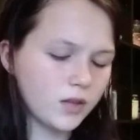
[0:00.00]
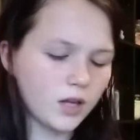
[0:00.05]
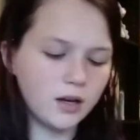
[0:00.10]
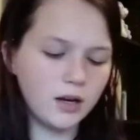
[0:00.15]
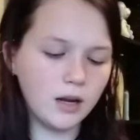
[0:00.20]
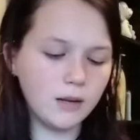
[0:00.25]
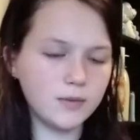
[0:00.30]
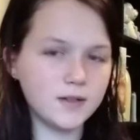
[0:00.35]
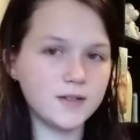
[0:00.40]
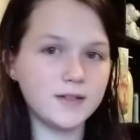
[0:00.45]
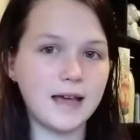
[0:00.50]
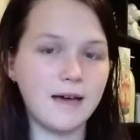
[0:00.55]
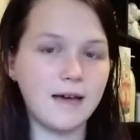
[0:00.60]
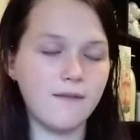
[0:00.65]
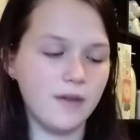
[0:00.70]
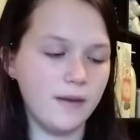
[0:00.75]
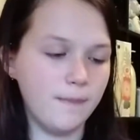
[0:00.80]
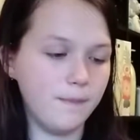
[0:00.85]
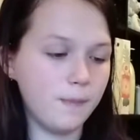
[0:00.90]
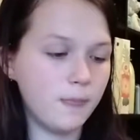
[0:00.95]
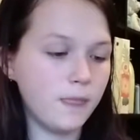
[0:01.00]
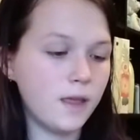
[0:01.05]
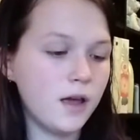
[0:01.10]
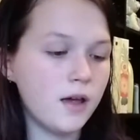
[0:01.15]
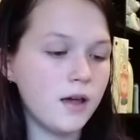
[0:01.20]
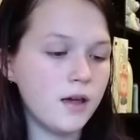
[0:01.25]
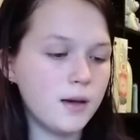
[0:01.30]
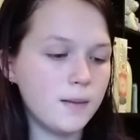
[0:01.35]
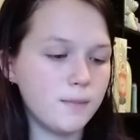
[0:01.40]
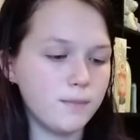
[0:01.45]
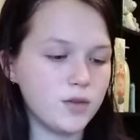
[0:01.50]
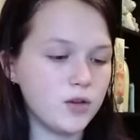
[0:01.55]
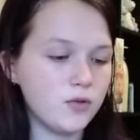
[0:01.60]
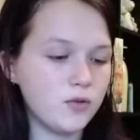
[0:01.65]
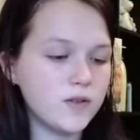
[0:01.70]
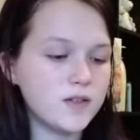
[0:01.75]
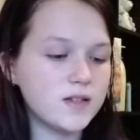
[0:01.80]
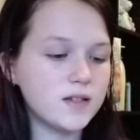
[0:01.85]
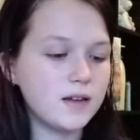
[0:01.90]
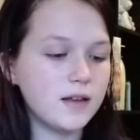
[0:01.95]
Number 7. Mew
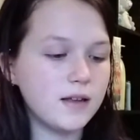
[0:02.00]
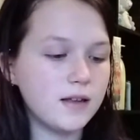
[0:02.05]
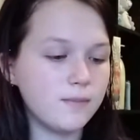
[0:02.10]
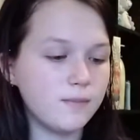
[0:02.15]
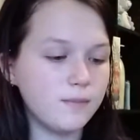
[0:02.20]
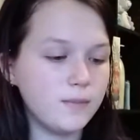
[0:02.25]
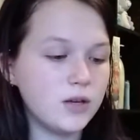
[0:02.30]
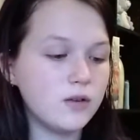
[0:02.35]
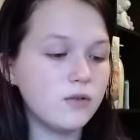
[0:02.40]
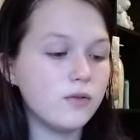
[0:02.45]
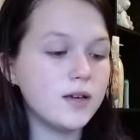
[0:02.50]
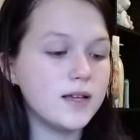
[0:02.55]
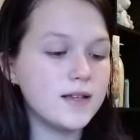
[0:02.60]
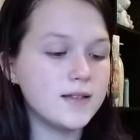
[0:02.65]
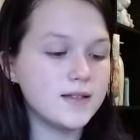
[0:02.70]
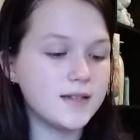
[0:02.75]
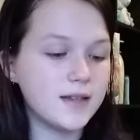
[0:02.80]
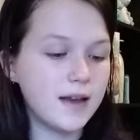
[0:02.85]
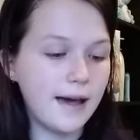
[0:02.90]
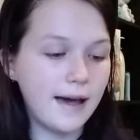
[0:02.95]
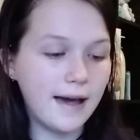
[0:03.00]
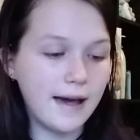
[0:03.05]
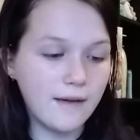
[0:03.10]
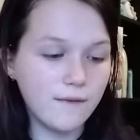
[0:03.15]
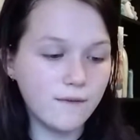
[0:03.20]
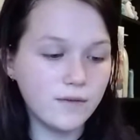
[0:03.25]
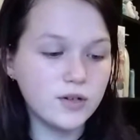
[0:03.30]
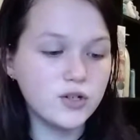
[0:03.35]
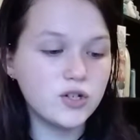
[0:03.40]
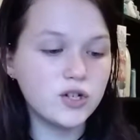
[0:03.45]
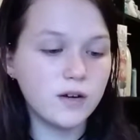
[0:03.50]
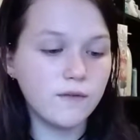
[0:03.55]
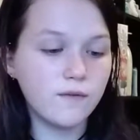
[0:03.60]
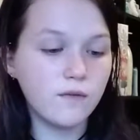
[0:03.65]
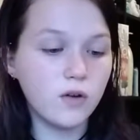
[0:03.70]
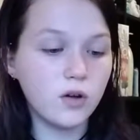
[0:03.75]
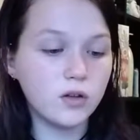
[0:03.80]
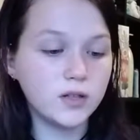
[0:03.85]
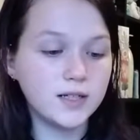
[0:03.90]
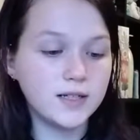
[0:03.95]
is an average of
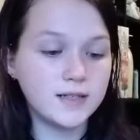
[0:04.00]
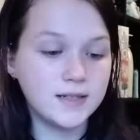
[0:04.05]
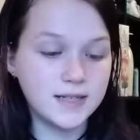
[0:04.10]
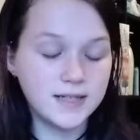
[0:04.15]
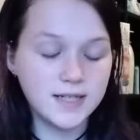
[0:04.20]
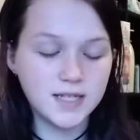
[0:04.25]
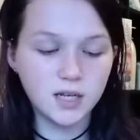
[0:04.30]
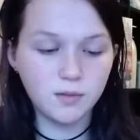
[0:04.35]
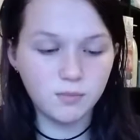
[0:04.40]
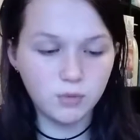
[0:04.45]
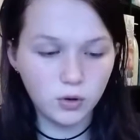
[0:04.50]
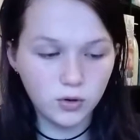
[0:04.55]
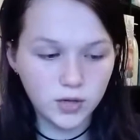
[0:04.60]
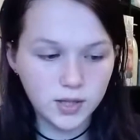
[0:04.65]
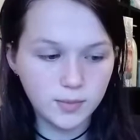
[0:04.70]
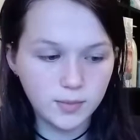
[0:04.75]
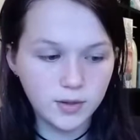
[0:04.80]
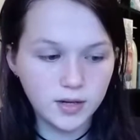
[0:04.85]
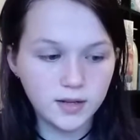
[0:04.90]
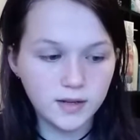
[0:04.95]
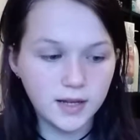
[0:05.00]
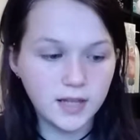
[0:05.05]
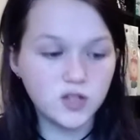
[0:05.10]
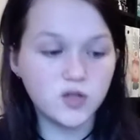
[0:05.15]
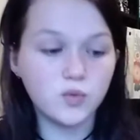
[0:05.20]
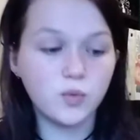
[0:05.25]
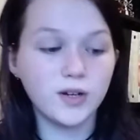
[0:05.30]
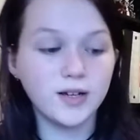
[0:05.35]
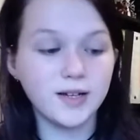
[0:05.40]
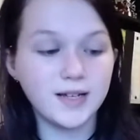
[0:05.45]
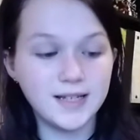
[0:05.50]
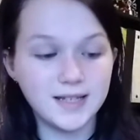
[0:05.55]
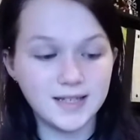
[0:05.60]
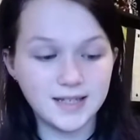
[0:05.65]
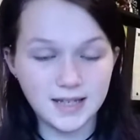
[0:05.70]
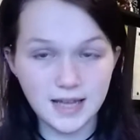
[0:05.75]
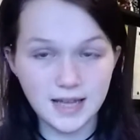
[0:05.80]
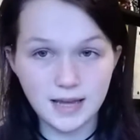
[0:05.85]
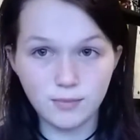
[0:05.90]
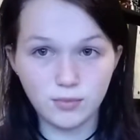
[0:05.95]
all existing Pokemon, and that's where his
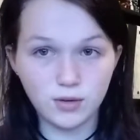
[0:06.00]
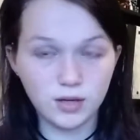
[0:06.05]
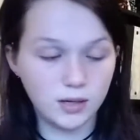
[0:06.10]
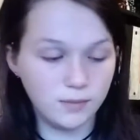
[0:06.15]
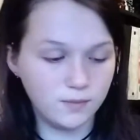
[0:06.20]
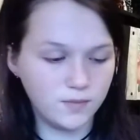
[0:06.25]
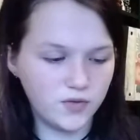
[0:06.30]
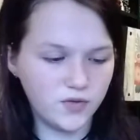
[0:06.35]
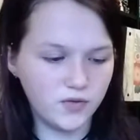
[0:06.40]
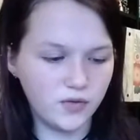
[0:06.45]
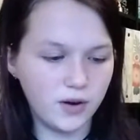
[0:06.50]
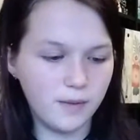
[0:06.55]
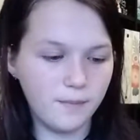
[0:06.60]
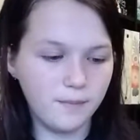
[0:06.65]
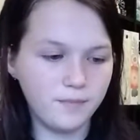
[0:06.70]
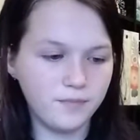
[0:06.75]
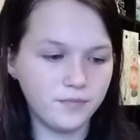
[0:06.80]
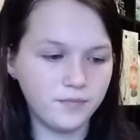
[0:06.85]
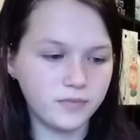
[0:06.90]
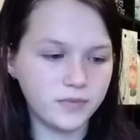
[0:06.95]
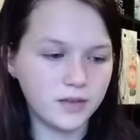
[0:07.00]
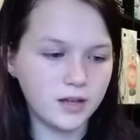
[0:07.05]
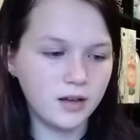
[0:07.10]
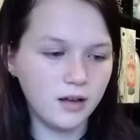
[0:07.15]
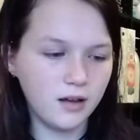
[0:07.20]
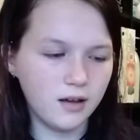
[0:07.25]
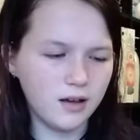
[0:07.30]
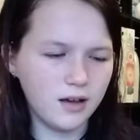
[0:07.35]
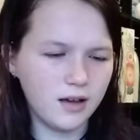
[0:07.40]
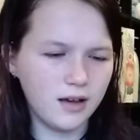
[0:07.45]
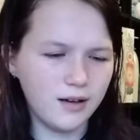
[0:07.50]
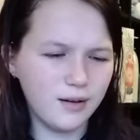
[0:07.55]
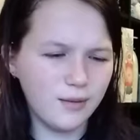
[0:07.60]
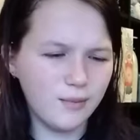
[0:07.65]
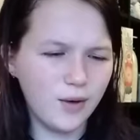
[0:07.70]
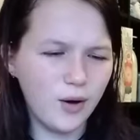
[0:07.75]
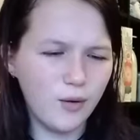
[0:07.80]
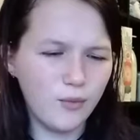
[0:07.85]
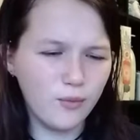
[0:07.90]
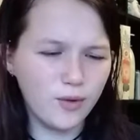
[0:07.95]
name comes from.
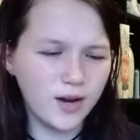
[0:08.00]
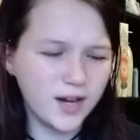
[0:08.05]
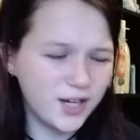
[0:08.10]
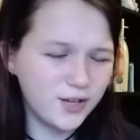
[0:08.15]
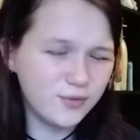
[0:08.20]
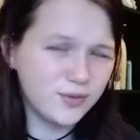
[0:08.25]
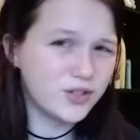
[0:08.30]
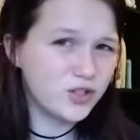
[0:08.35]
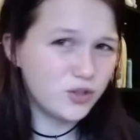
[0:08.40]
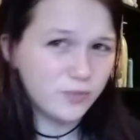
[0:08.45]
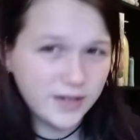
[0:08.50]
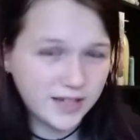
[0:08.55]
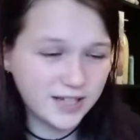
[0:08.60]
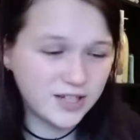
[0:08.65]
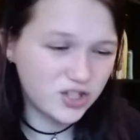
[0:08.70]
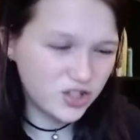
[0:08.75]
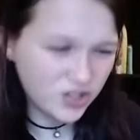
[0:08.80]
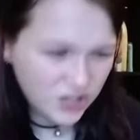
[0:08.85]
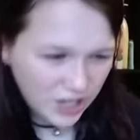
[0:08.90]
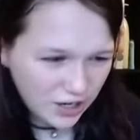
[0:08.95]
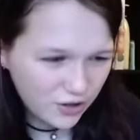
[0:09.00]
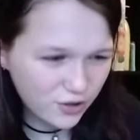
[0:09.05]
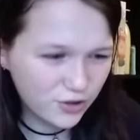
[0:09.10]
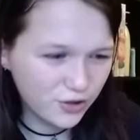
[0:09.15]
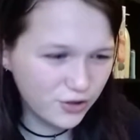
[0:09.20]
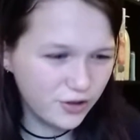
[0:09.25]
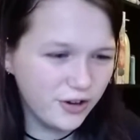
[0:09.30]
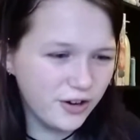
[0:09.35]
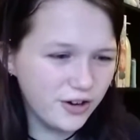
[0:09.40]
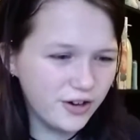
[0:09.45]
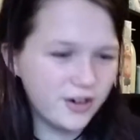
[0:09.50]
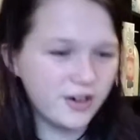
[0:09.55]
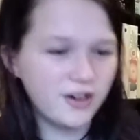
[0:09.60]
Why are you assuming his gender?